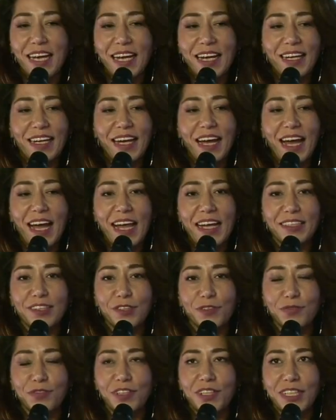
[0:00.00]
ahead
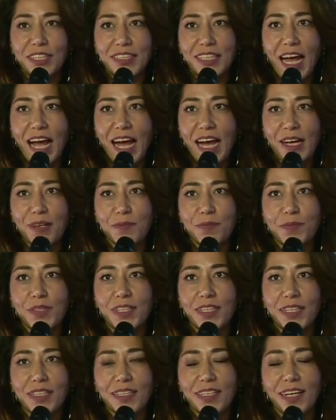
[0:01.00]
of our time,
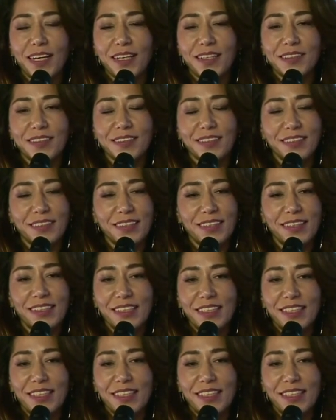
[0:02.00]
but I can't